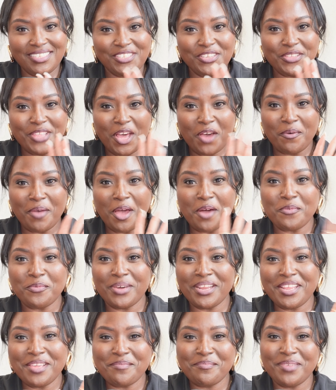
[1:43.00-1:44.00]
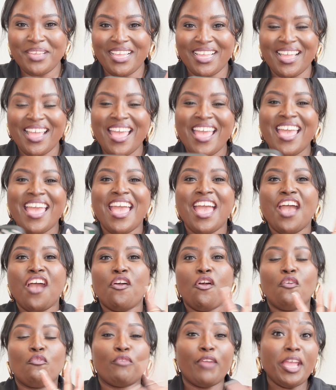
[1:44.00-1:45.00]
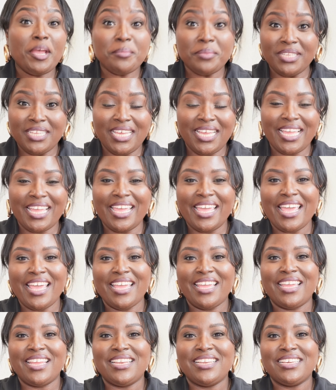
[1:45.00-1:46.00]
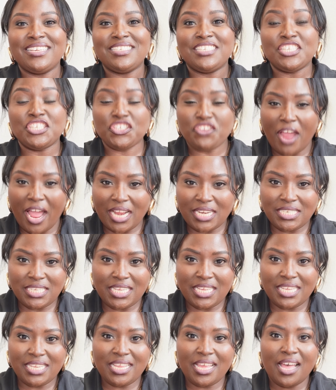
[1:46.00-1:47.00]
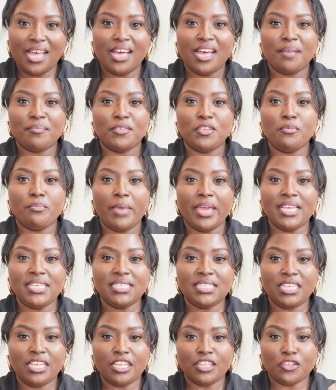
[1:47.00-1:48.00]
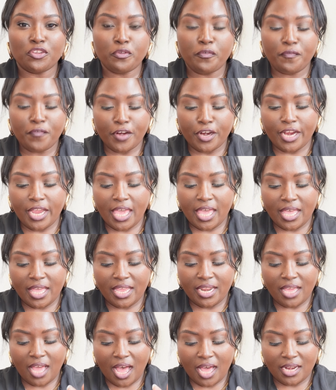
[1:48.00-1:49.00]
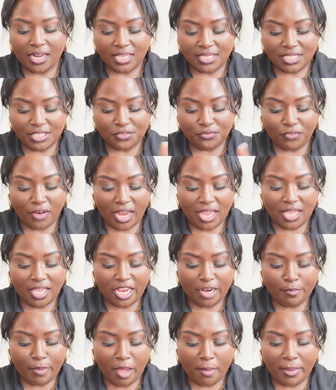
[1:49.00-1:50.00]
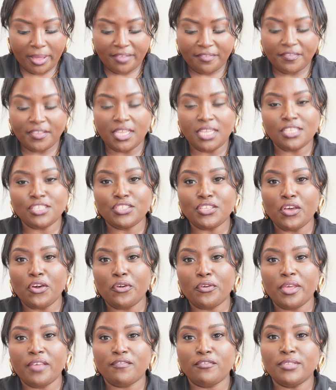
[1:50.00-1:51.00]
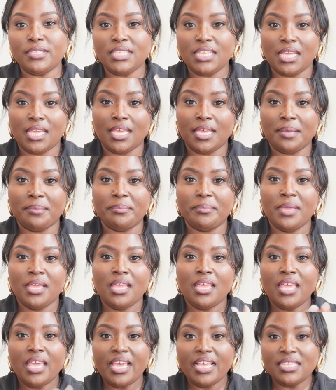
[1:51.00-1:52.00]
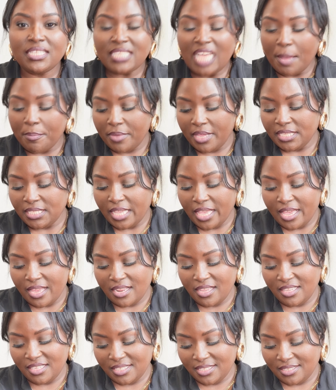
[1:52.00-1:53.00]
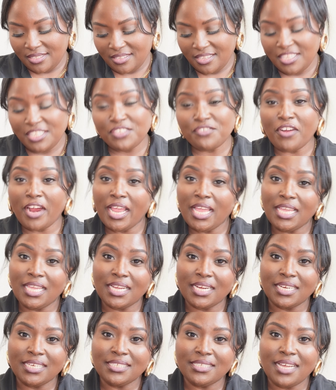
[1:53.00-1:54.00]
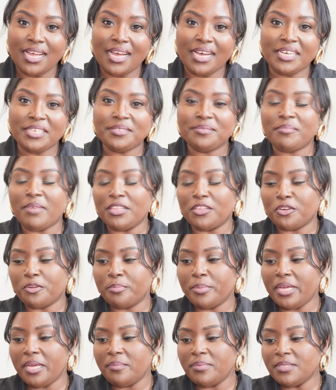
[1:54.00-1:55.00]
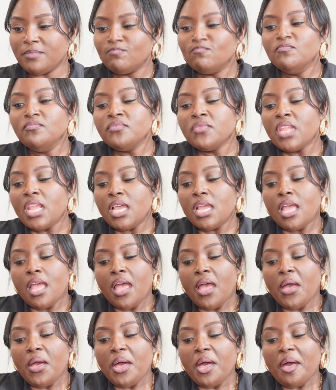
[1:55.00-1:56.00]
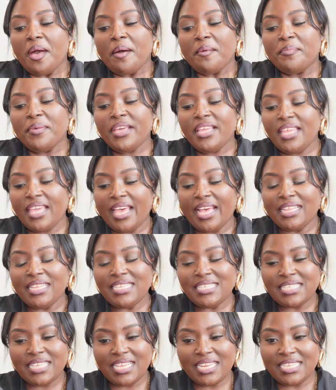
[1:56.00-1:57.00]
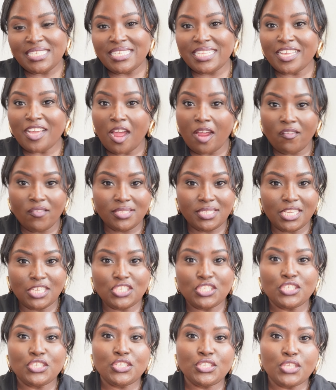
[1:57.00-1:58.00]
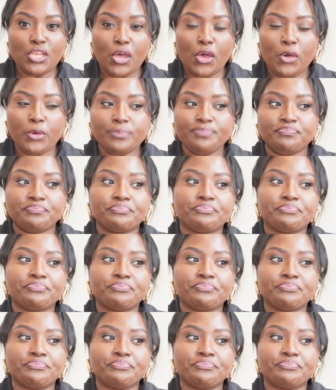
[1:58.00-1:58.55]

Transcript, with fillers: so that way I wouldn't be rambling and distracted um, you may see a little fur head onyx is right here by my feet so if you see him his top of his head he's he's right here uh, my little bubs but yeah let's get into the conversation so